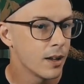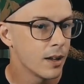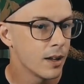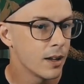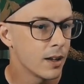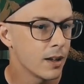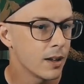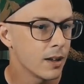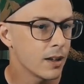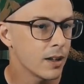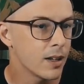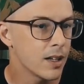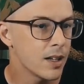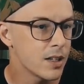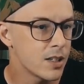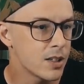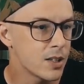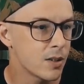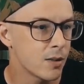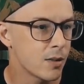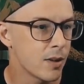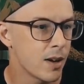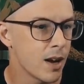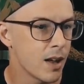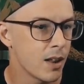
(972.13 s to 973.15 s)
at least
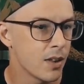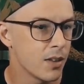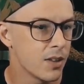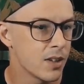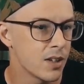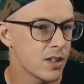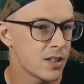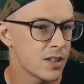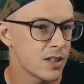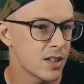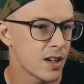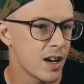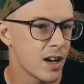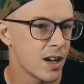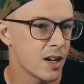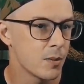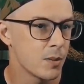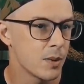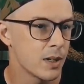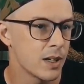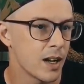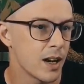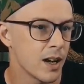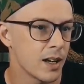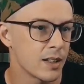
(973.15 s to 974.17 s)
around this side, we
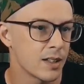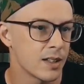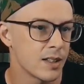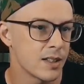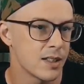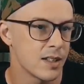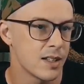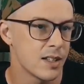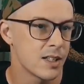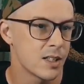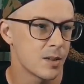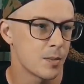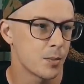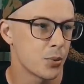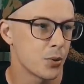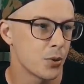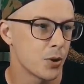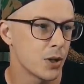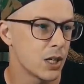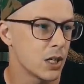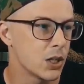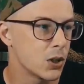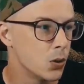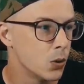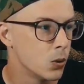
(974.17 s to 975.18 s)
got to see some
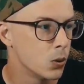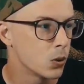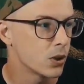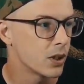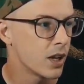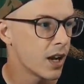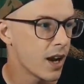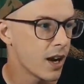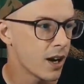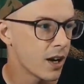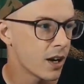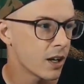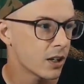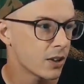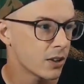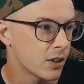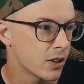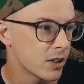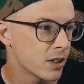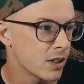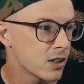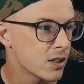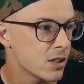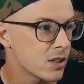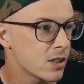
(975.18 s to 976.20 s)
pretty cool
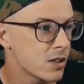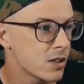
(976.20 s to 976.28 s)
characters